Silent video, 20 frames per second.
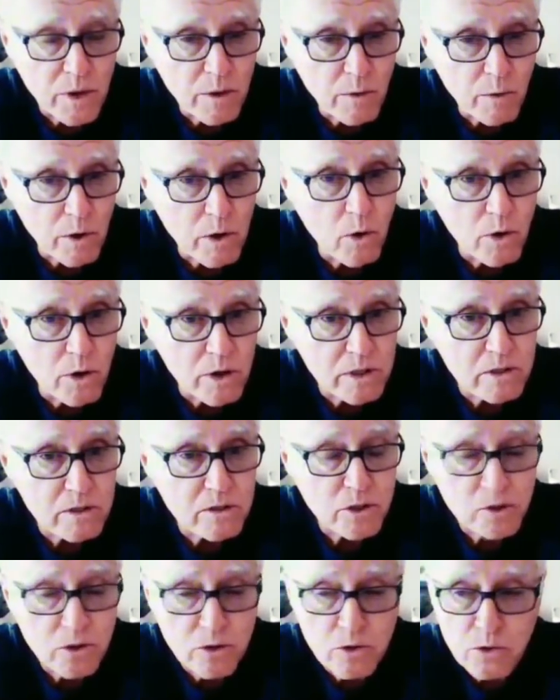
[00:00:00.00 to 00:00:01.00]
we were
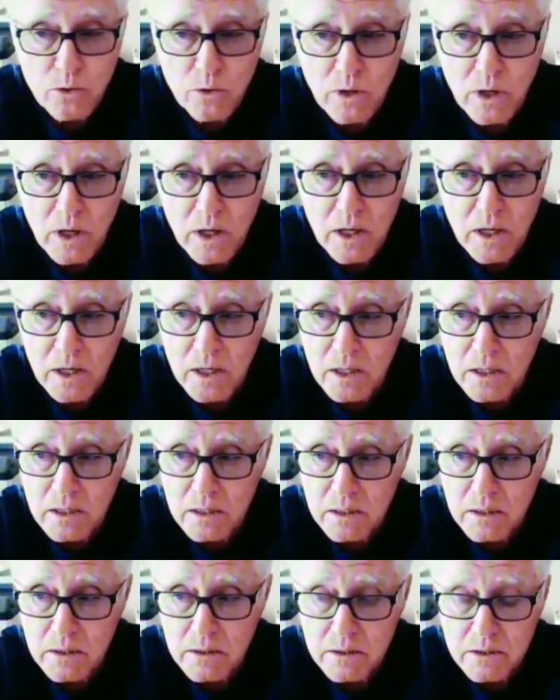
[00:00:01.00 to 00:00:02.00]
going to
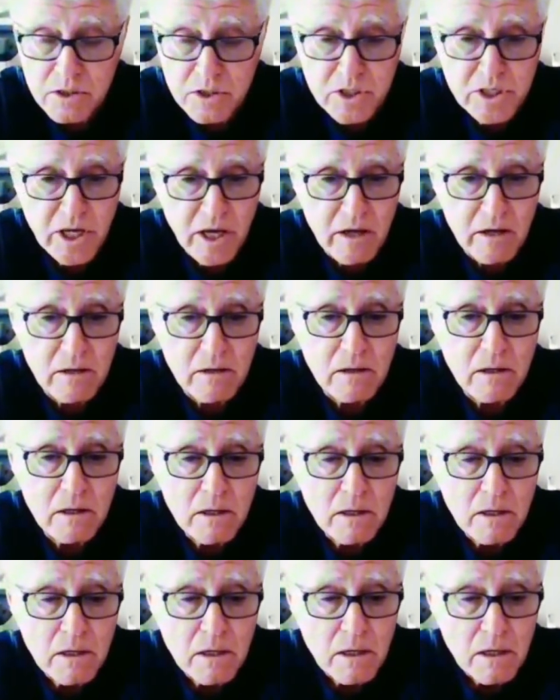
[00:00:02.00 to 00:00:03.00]

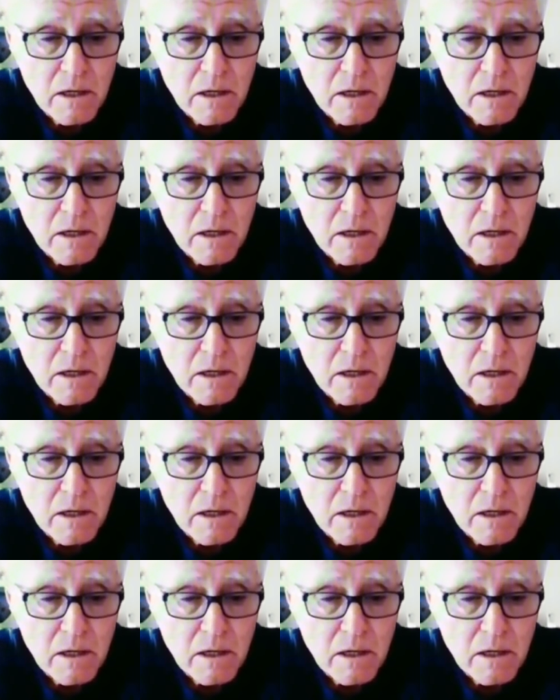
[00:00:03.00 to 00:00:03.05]
sell.